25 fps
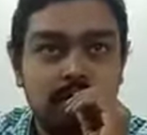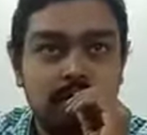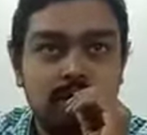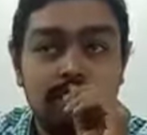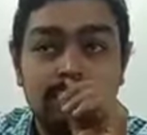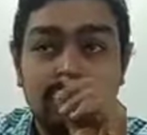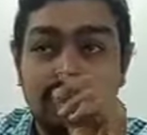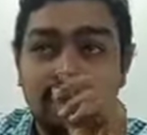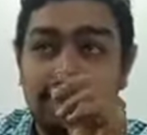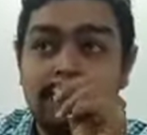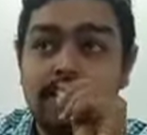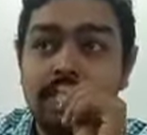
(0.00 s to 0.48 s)

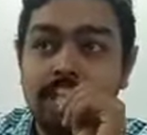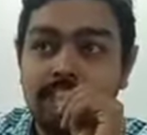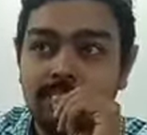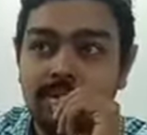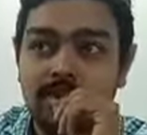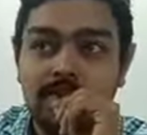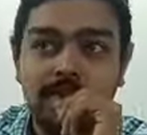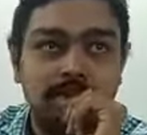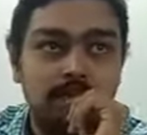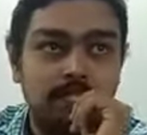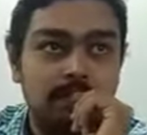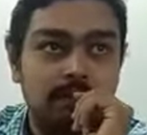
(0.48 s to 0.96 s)
There they have
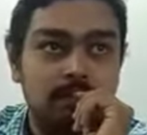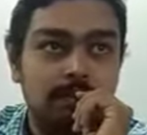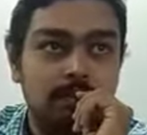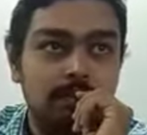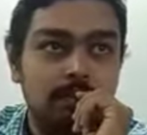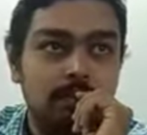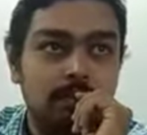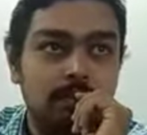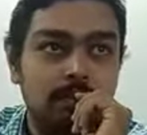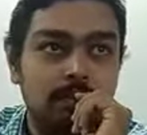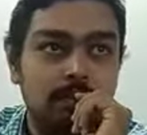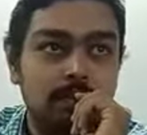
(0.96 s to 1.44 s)
given
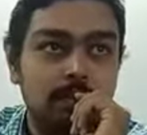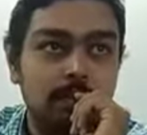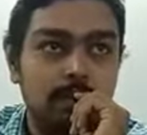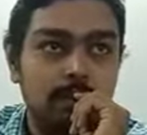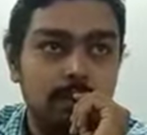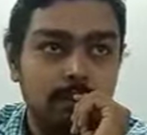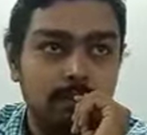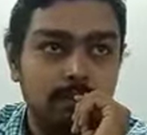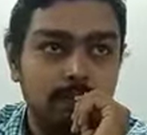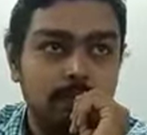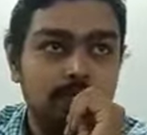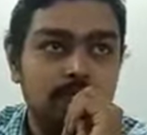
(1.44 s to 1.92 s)

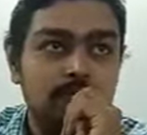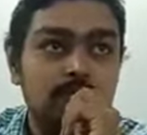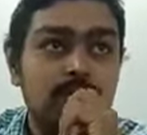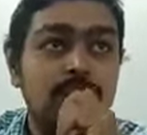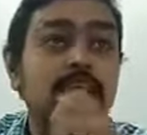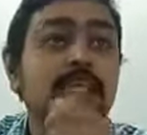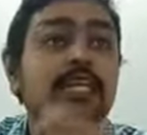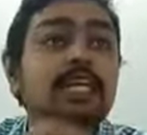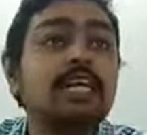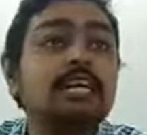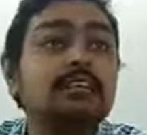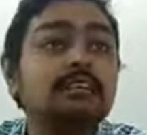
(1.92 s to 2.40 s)

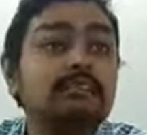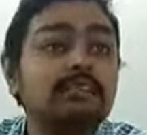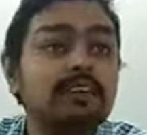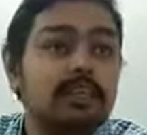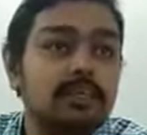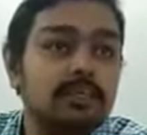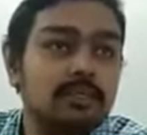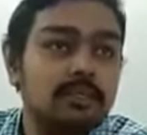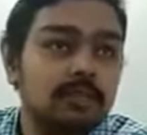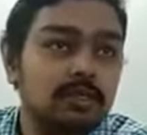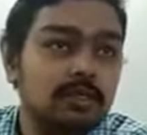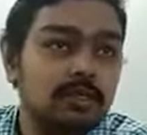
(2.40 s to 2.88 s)
sitting
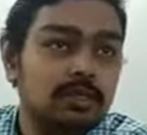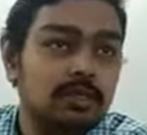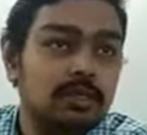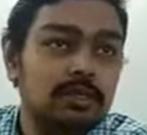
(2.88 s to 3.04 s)
fees